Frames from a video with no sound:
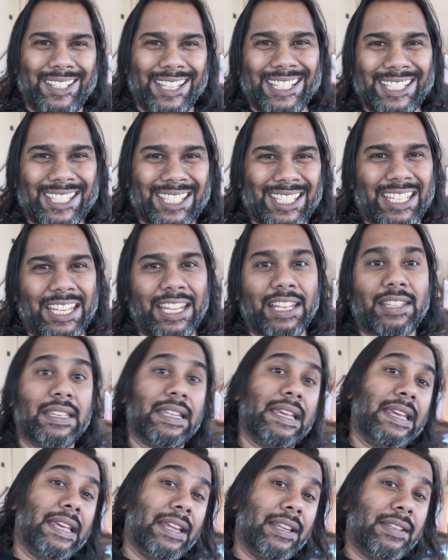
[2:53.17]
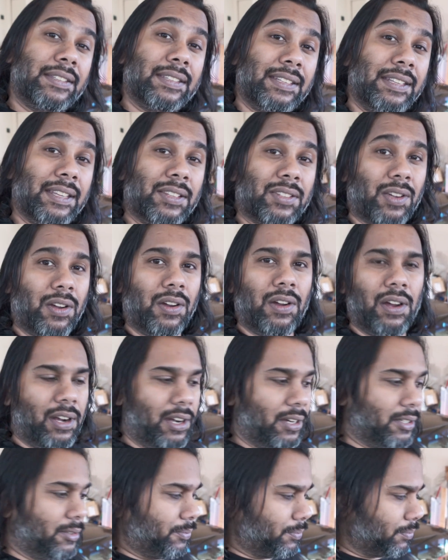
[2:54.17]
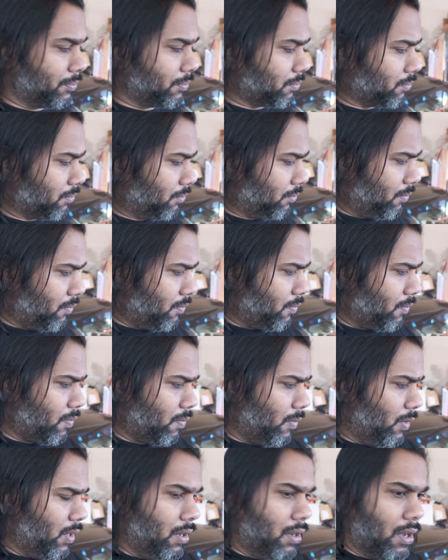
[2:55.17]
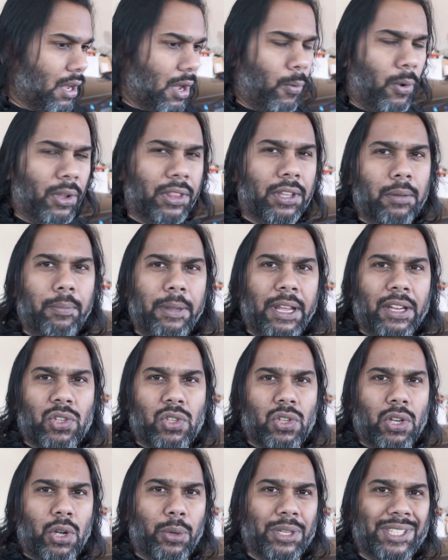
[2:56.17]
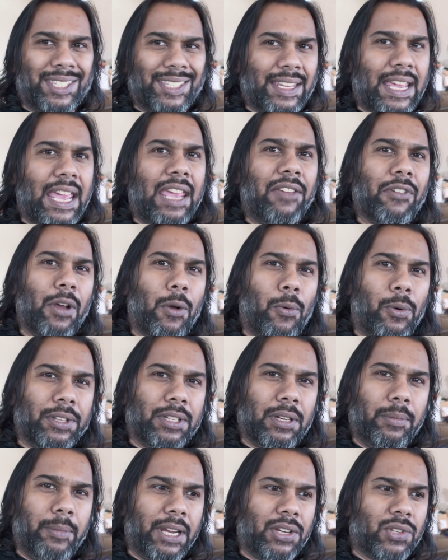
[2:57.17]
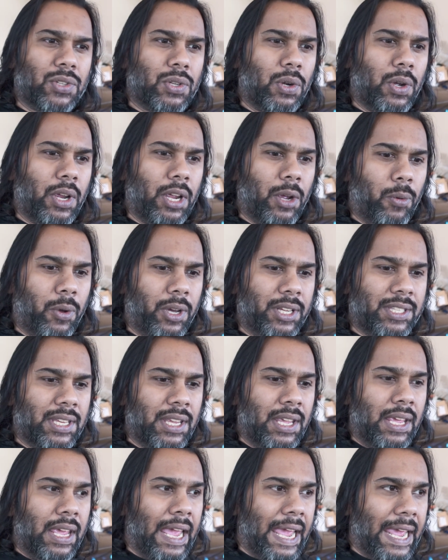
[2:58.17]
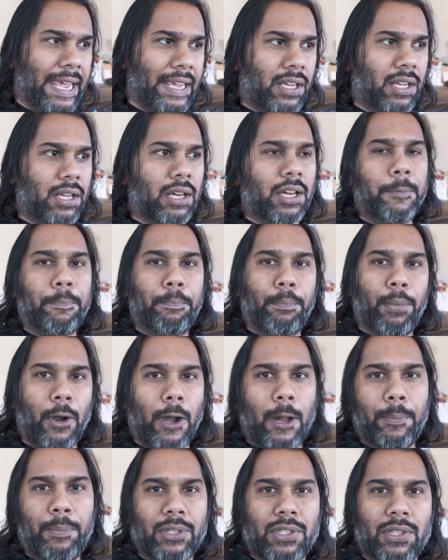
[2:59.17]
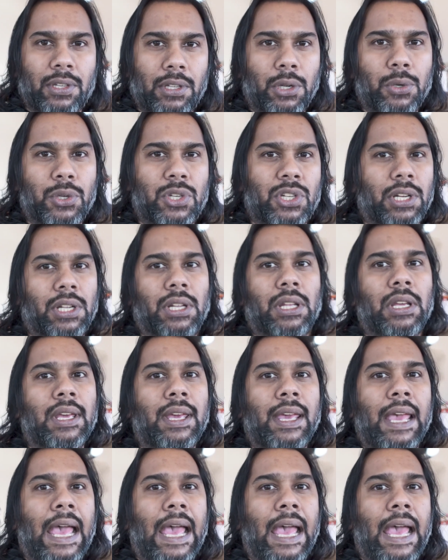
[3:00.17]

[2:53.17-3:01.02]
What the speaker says: these seats into this car. I wanted to make sure it was safe. I wanted to make sure it was a good, proper solution